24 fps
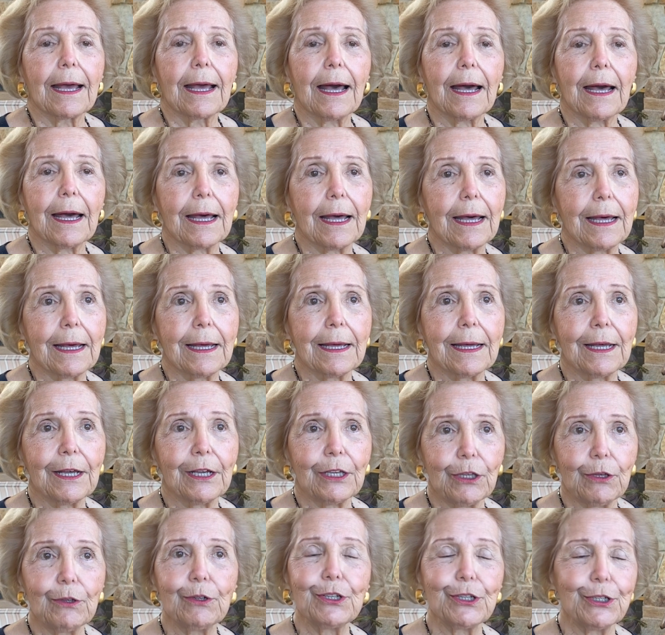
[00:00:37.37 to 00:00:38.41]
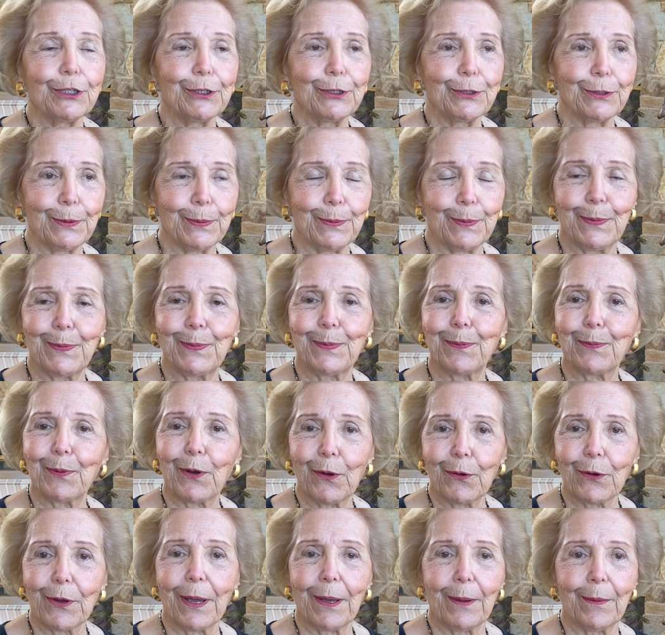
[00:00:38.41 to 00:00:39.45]
YouTube
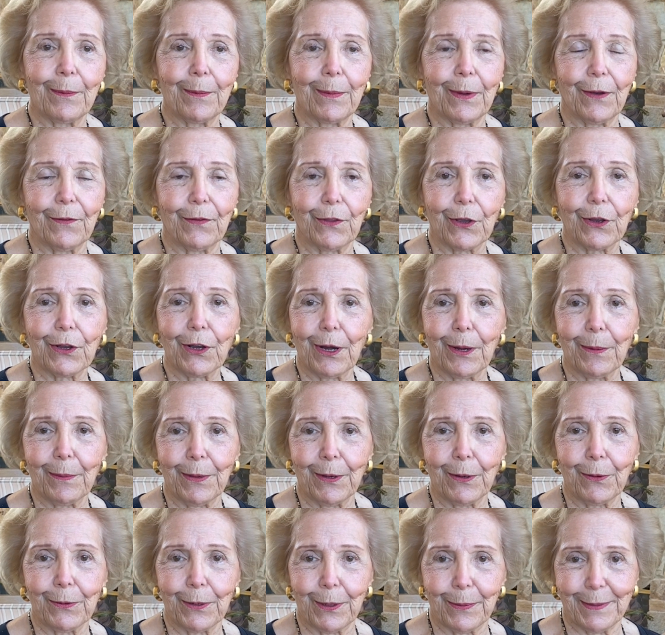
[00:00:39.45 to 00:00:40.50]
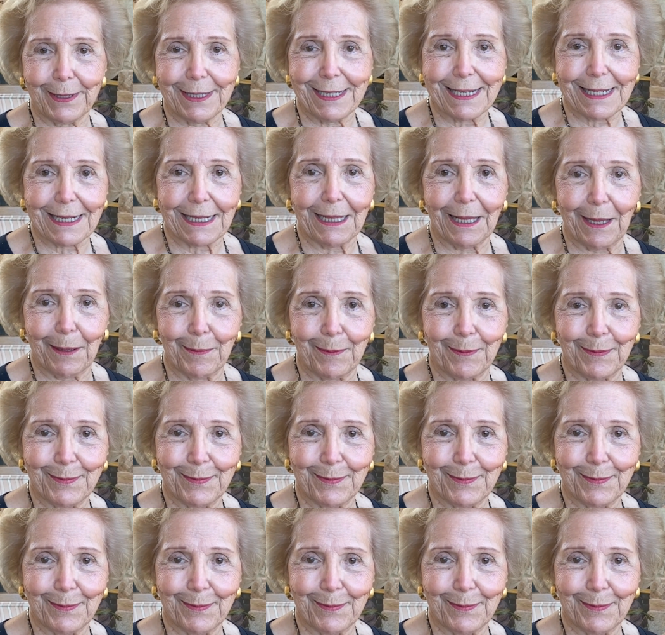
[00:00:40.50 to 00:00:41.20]
program of the Carmel Women's Club.